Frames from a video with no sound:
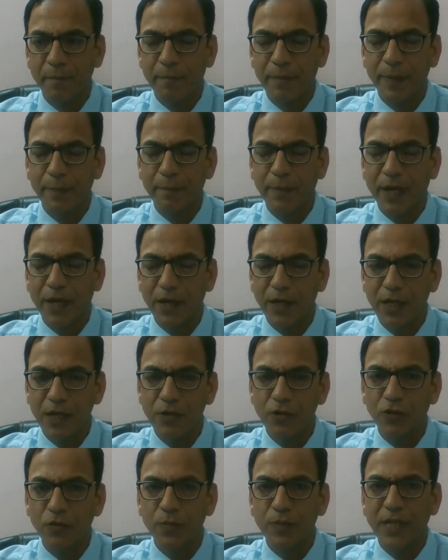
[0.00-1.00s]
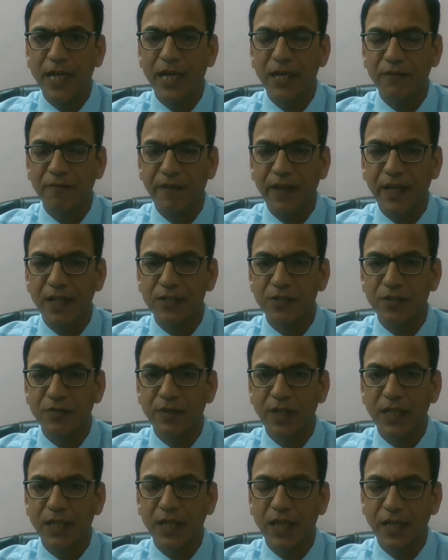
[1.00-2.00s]
The burning of that waste
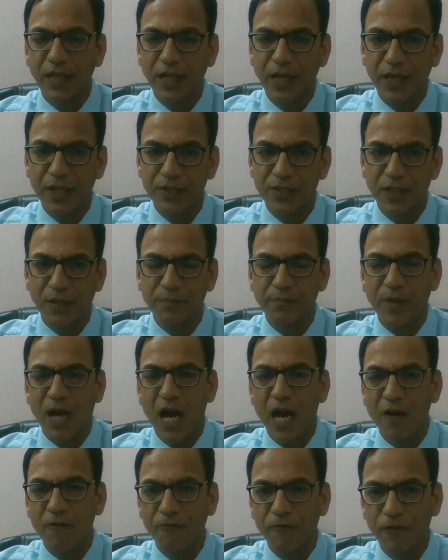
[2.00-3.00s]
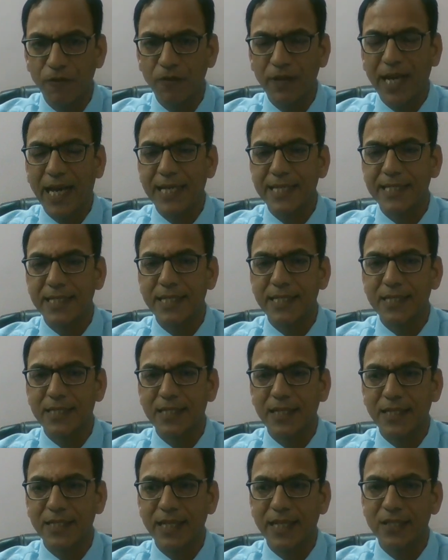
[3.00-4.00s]
will create some harmful gases
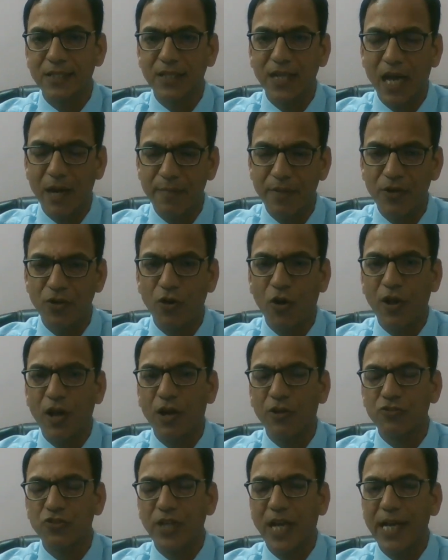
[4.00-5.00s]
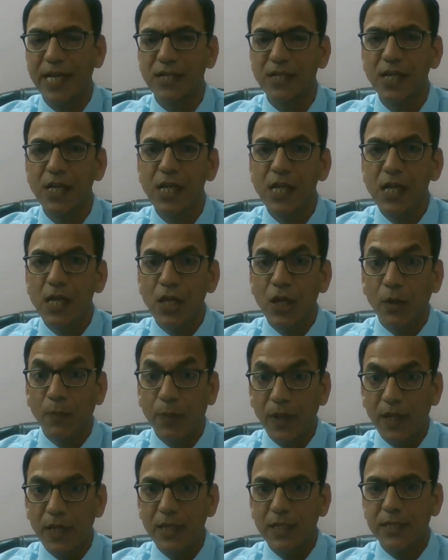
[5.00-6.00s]
such as carbon dioxide.
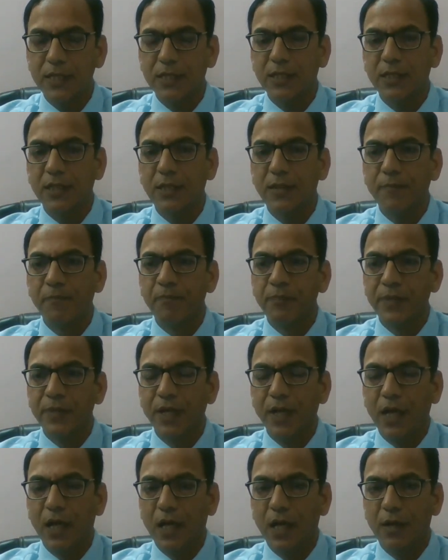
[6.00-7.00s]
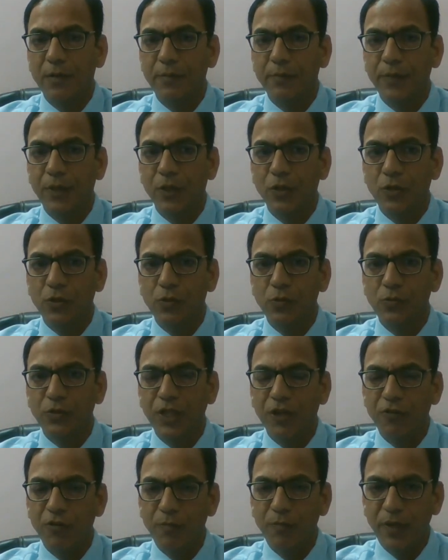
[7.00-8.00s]
Plus, there
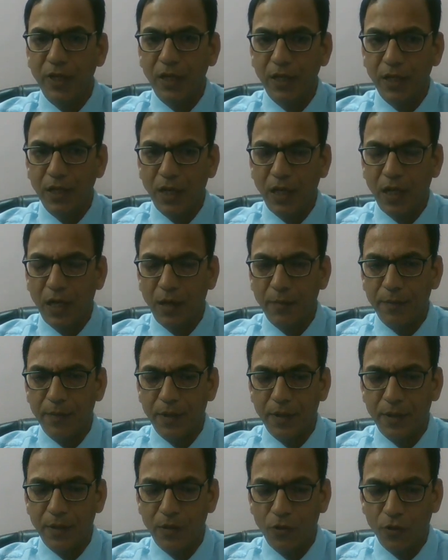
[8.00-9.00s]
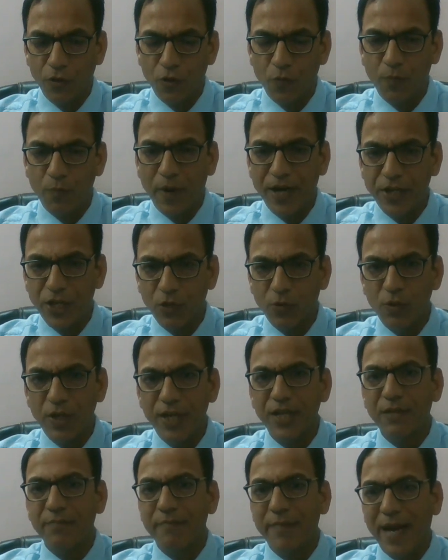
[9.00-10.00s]
will be a lot of
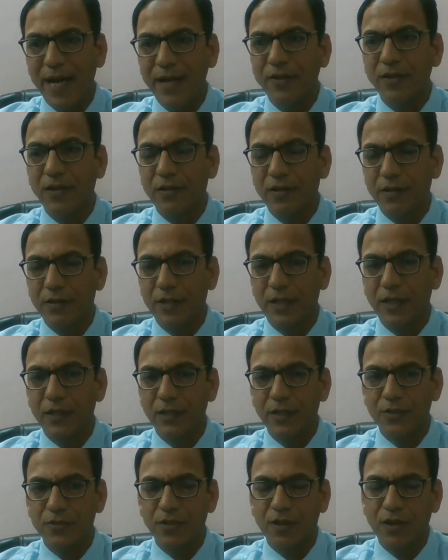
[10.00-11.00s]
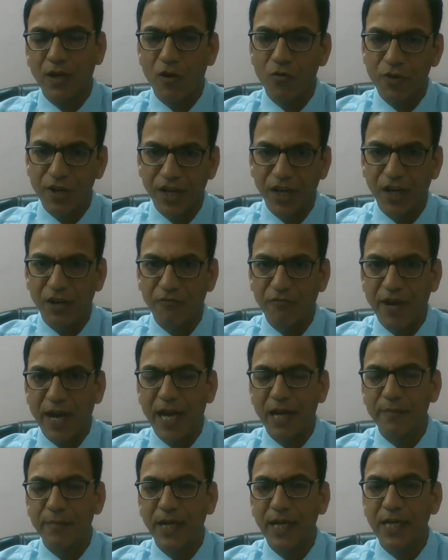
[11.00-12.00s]
particulate matter in the surrounding
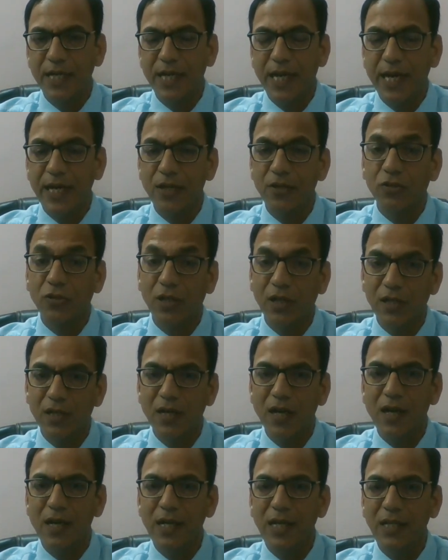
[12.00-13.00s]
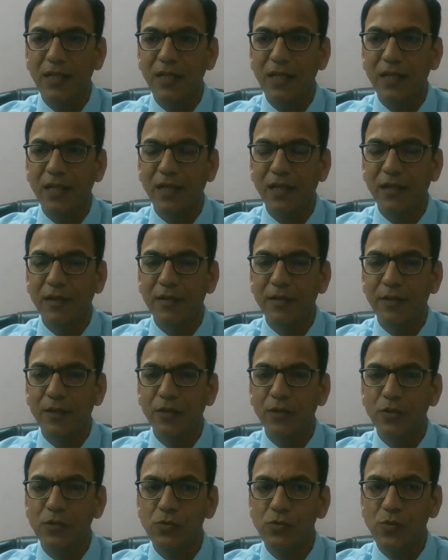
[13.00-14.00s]
environment. And thirdly,
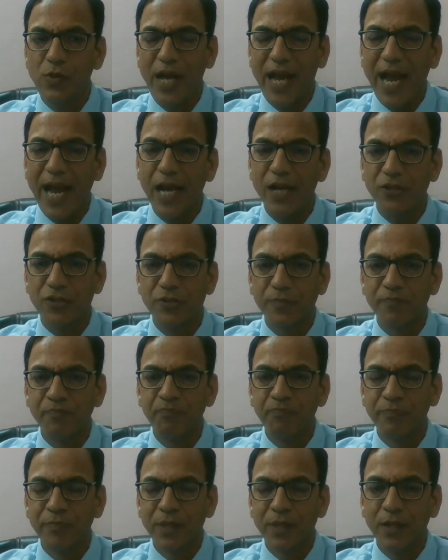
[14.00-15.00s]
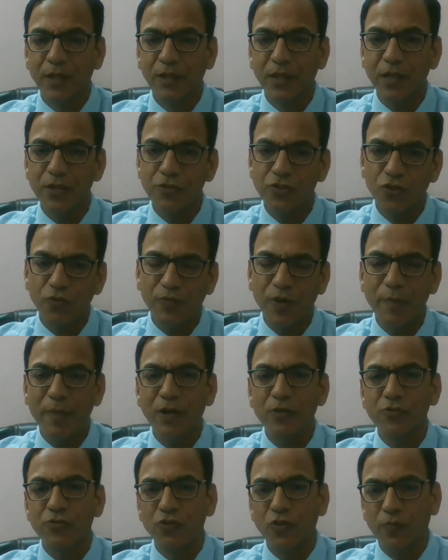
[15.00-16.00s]
the ash, tons of
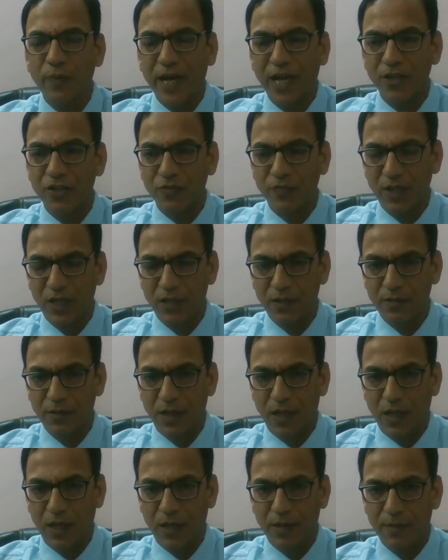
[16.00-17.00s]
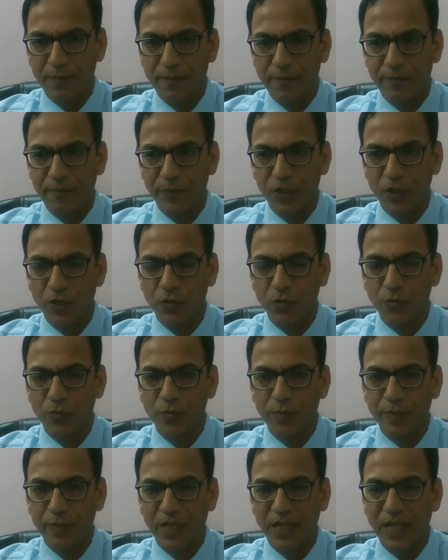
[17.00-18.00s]
amounts of ash will
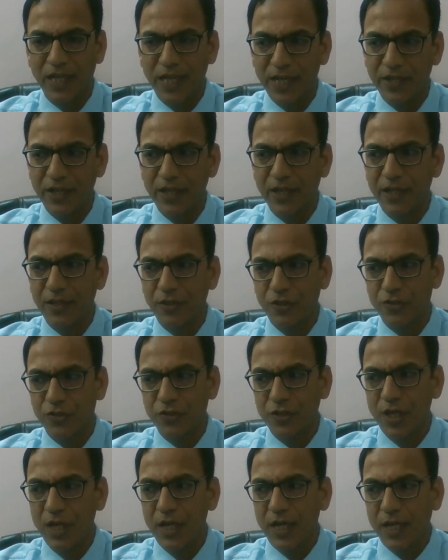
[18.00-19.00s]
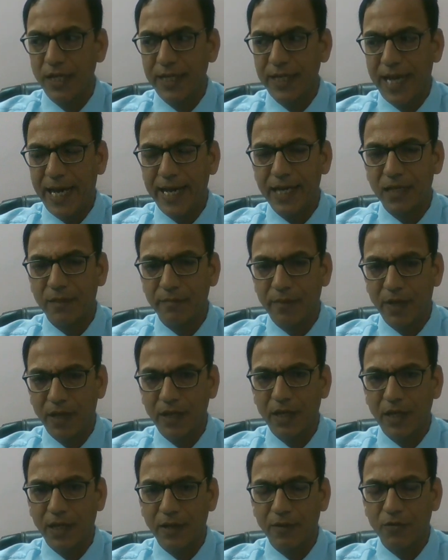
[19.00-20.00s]
be created in this direct
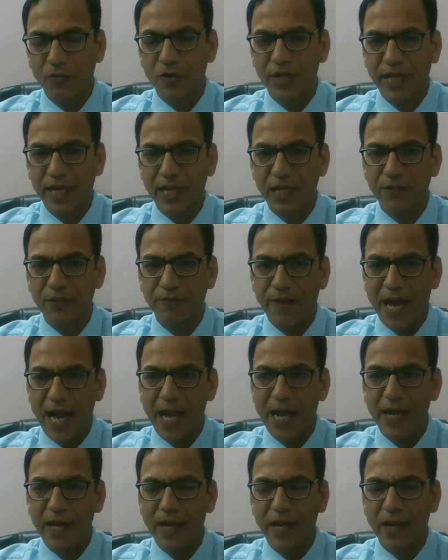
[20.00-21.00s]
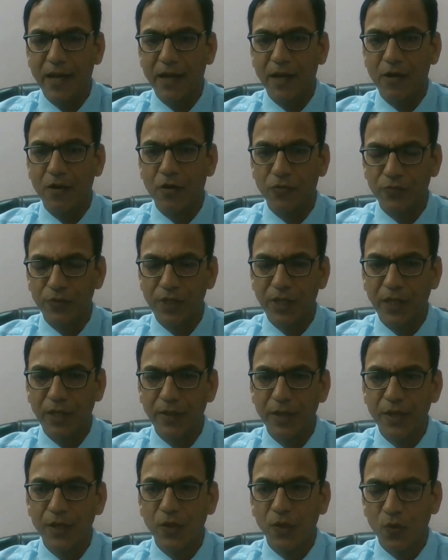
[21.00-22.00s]
burning or direct firing of
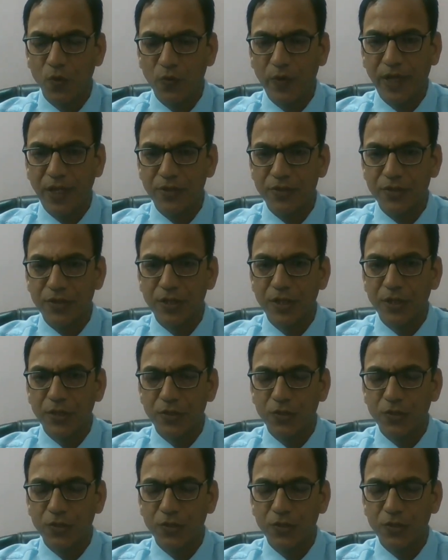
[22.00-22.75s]
the waste.